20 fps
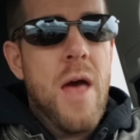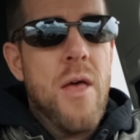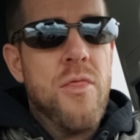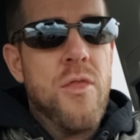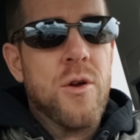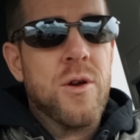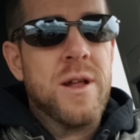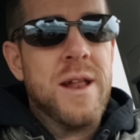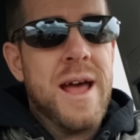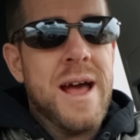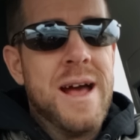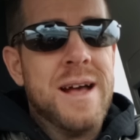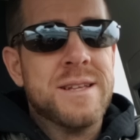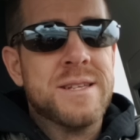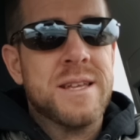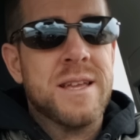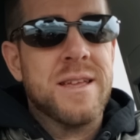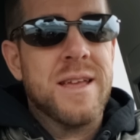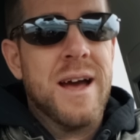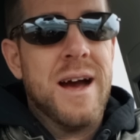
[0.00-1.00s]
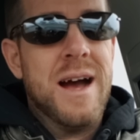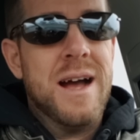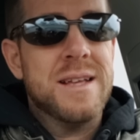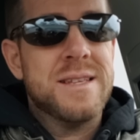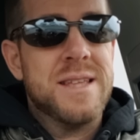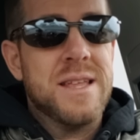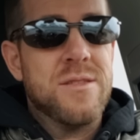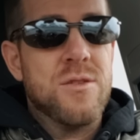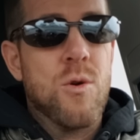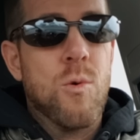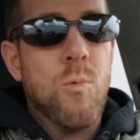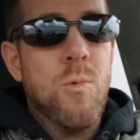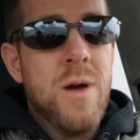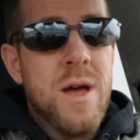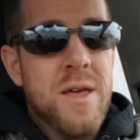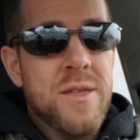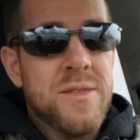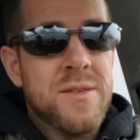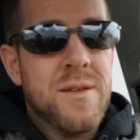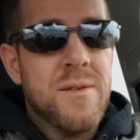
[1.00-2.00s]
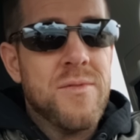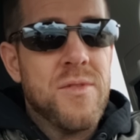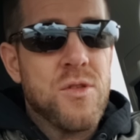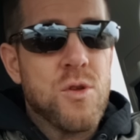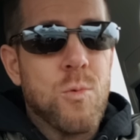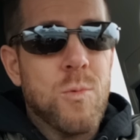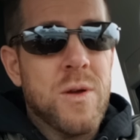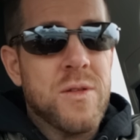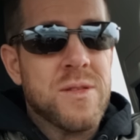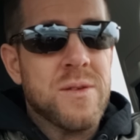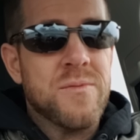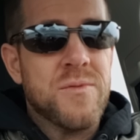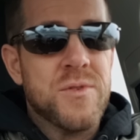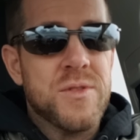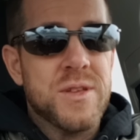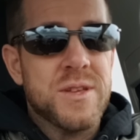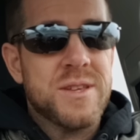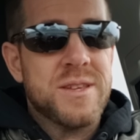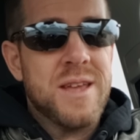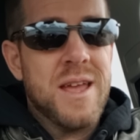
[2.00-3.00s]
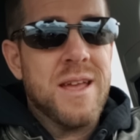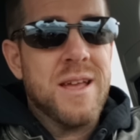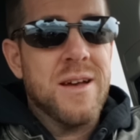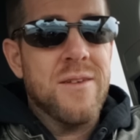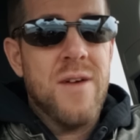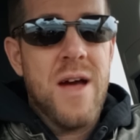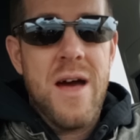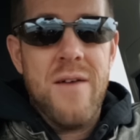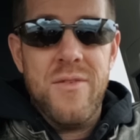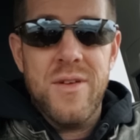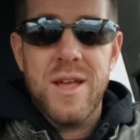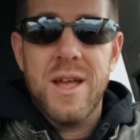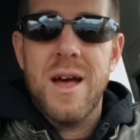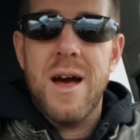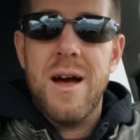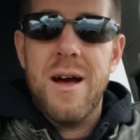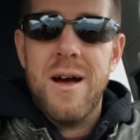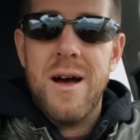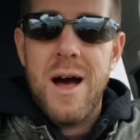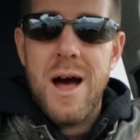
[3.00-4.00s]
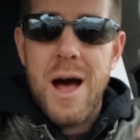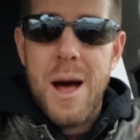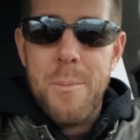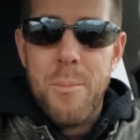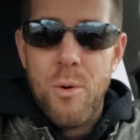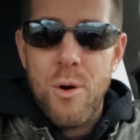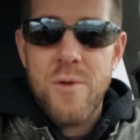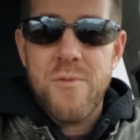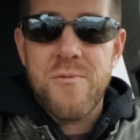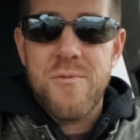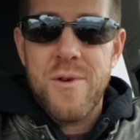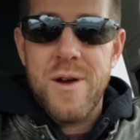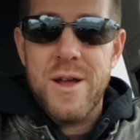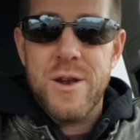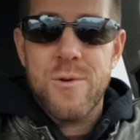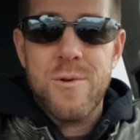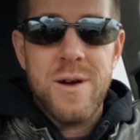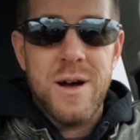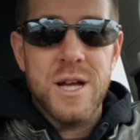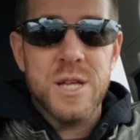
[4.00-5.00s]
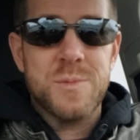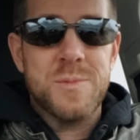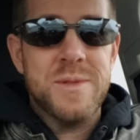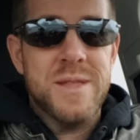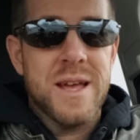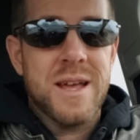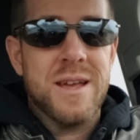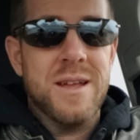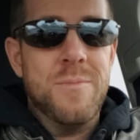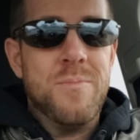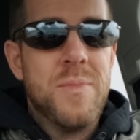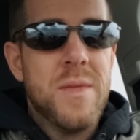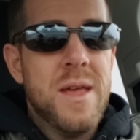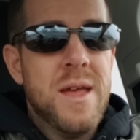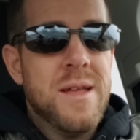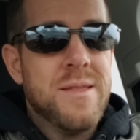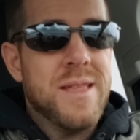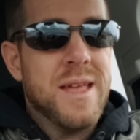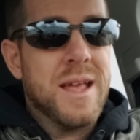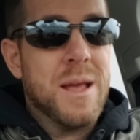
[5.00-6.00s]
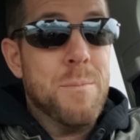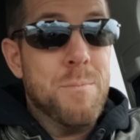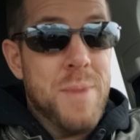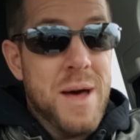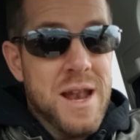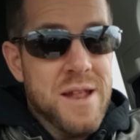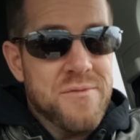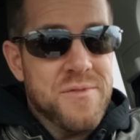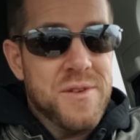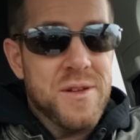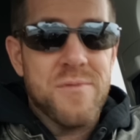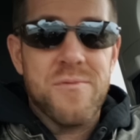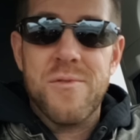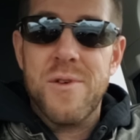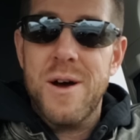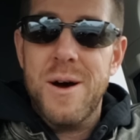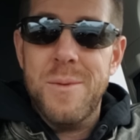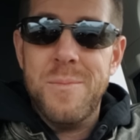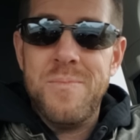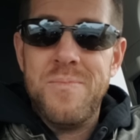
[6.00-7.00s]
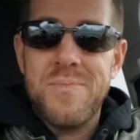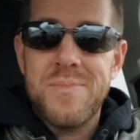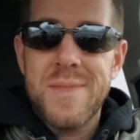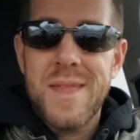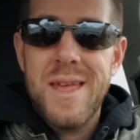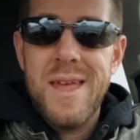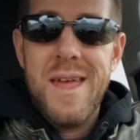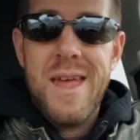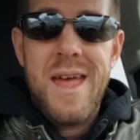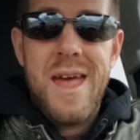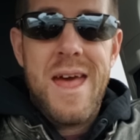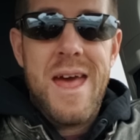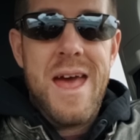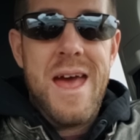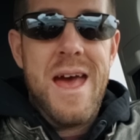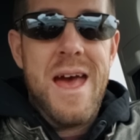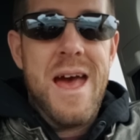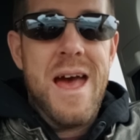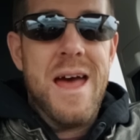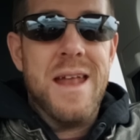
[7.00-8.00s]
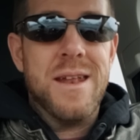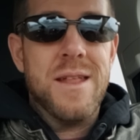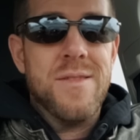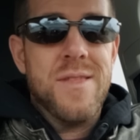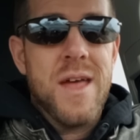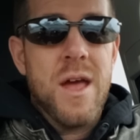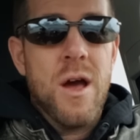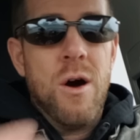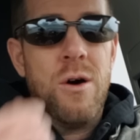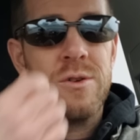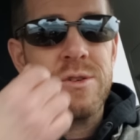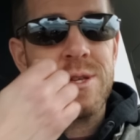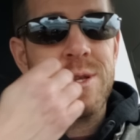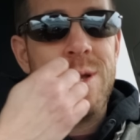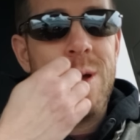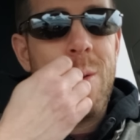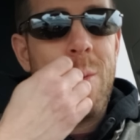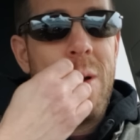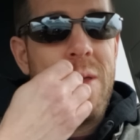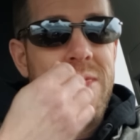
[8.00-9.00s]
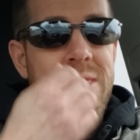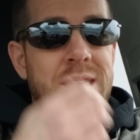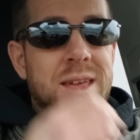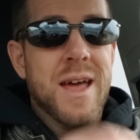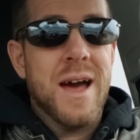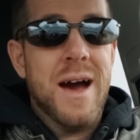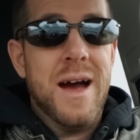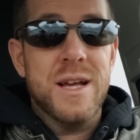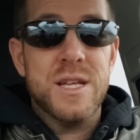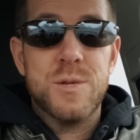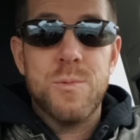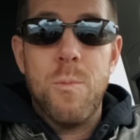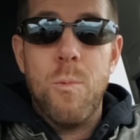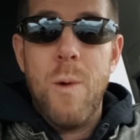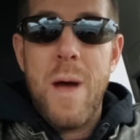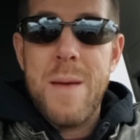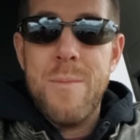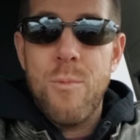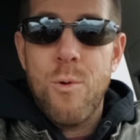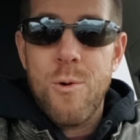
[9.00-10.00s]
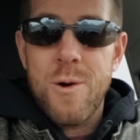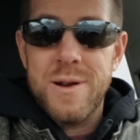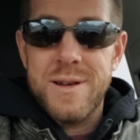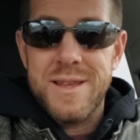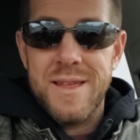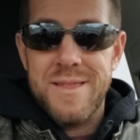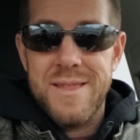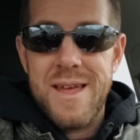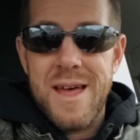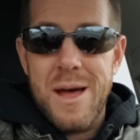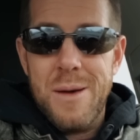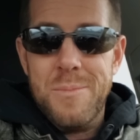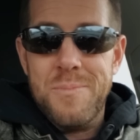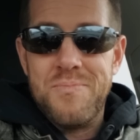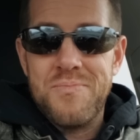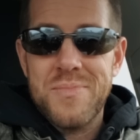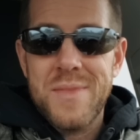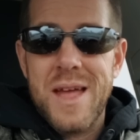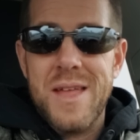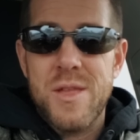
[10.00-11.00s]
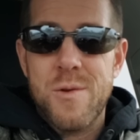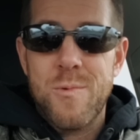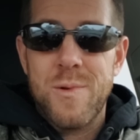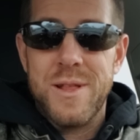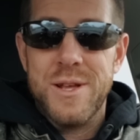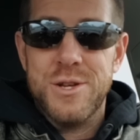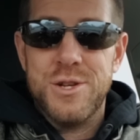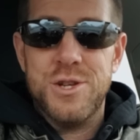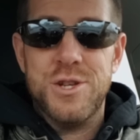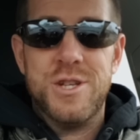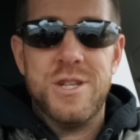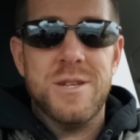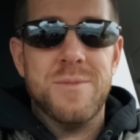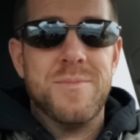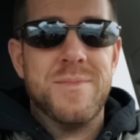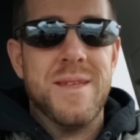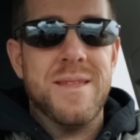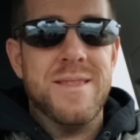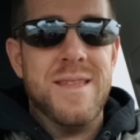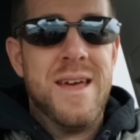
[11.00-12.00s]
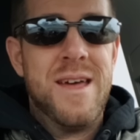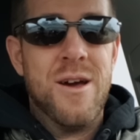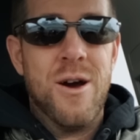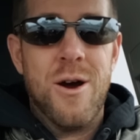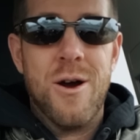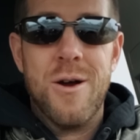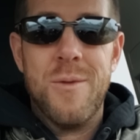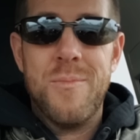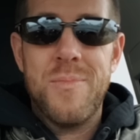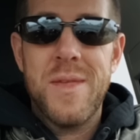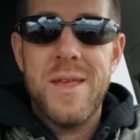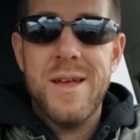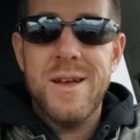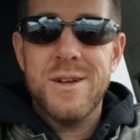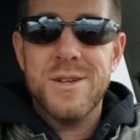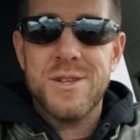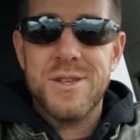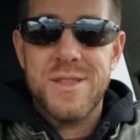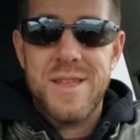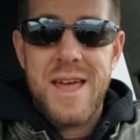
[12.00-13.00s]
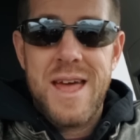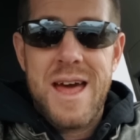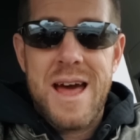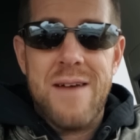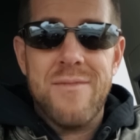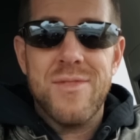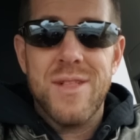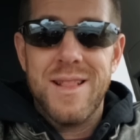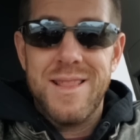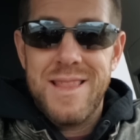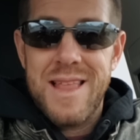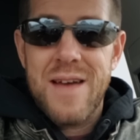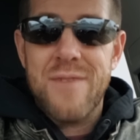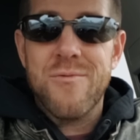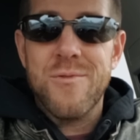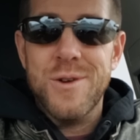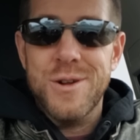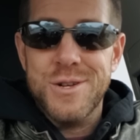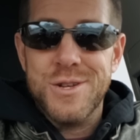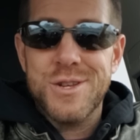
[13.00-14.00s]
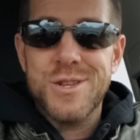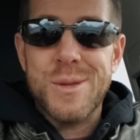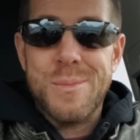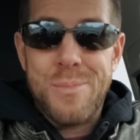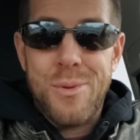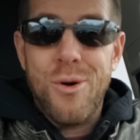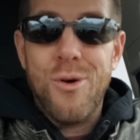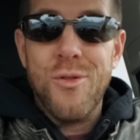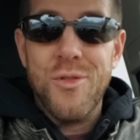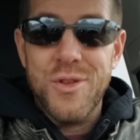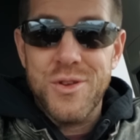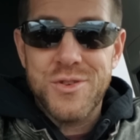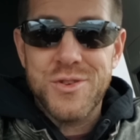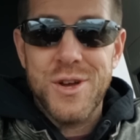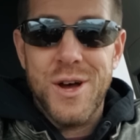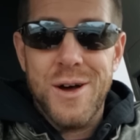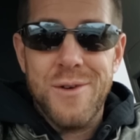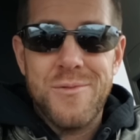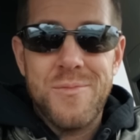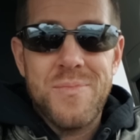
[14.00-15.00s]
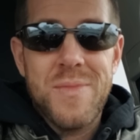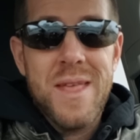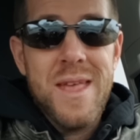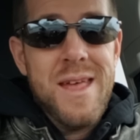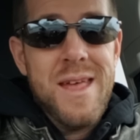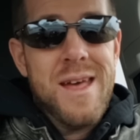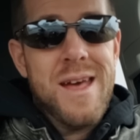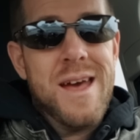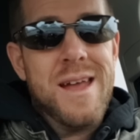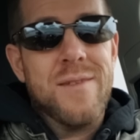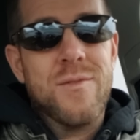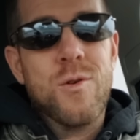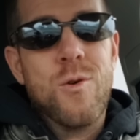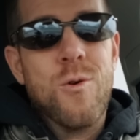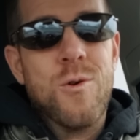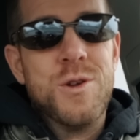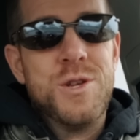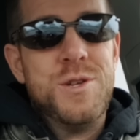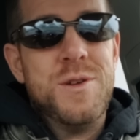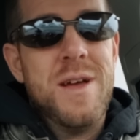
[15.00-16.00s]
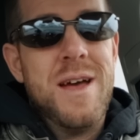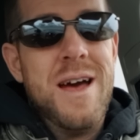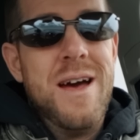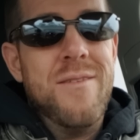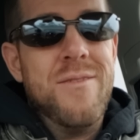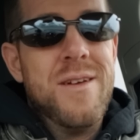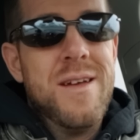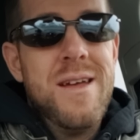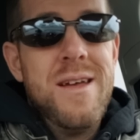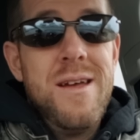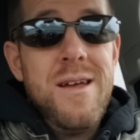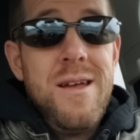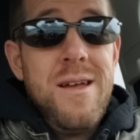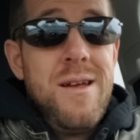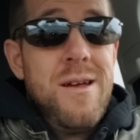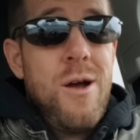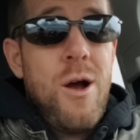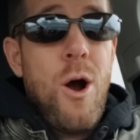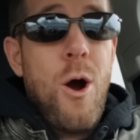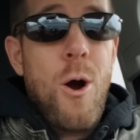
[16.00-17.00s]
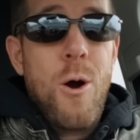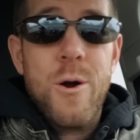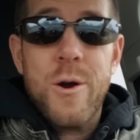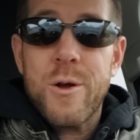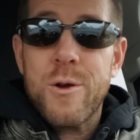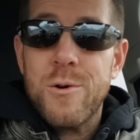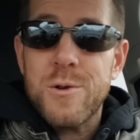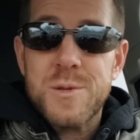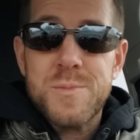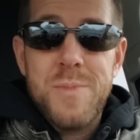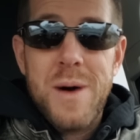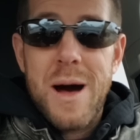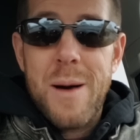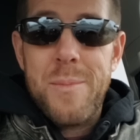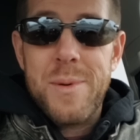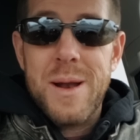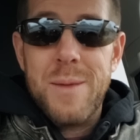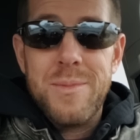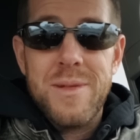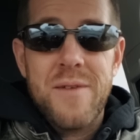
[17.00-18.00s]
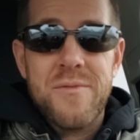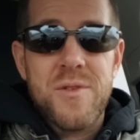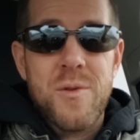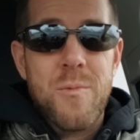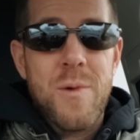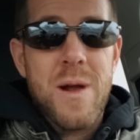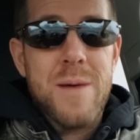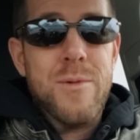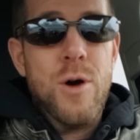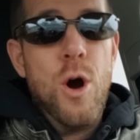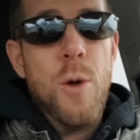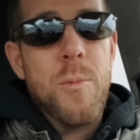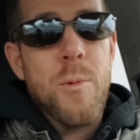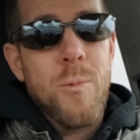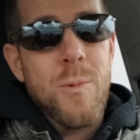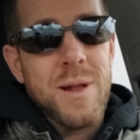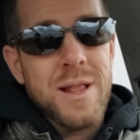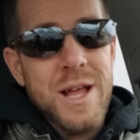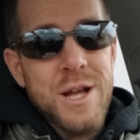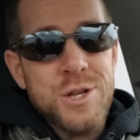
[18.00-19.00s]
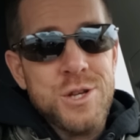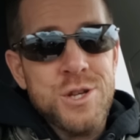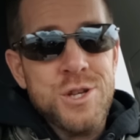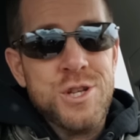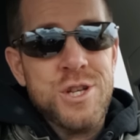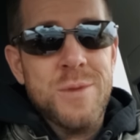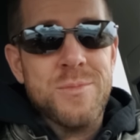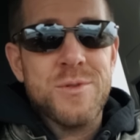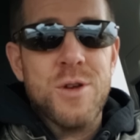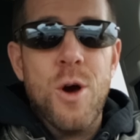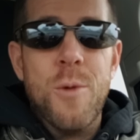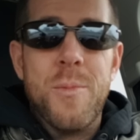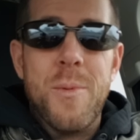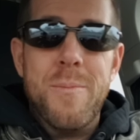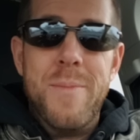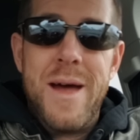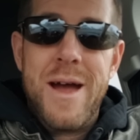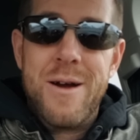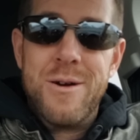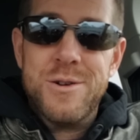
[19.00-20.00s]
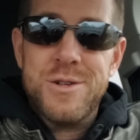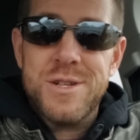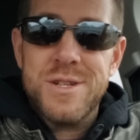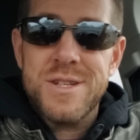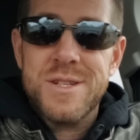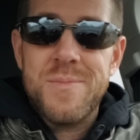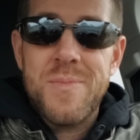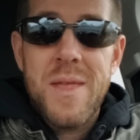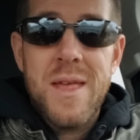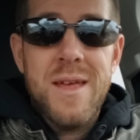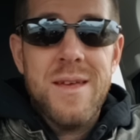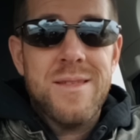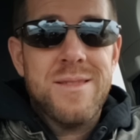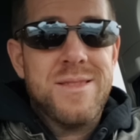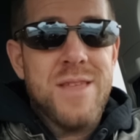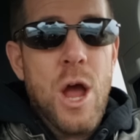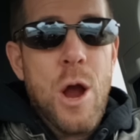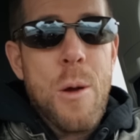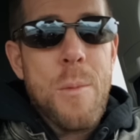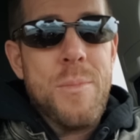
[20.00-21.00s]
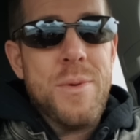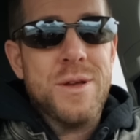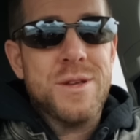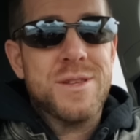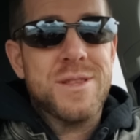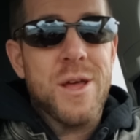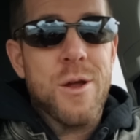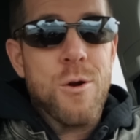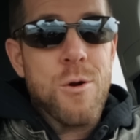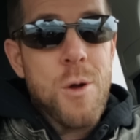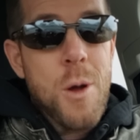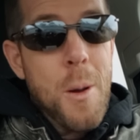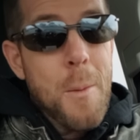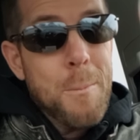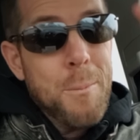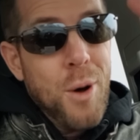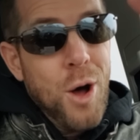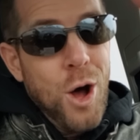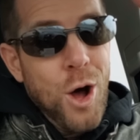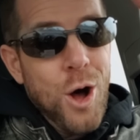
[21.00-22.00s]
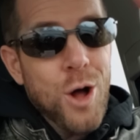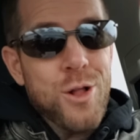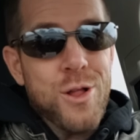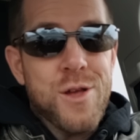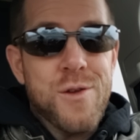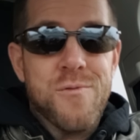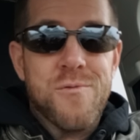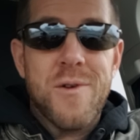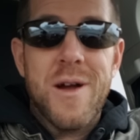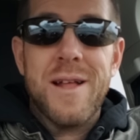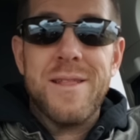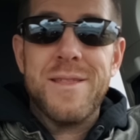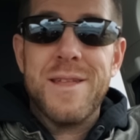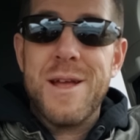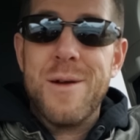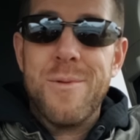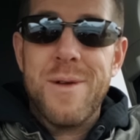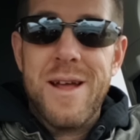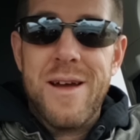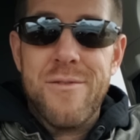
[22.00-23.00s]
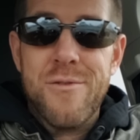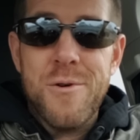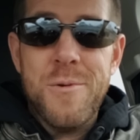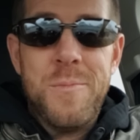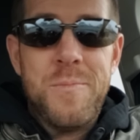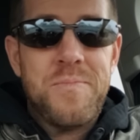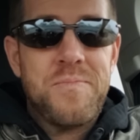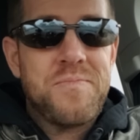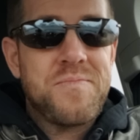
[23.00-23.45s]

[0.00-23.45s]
They're going to ask a guys that they're with, that they're with them for the sake of having a boyfriend or a husband that can they can benefit from, and they also know what the guy's way more into them and the relationship than they are, so they have the leverage to pull this off. And of course, you have articles popping up left and right about open relationships, open marriages, therapists that are poly-friendly, whatever.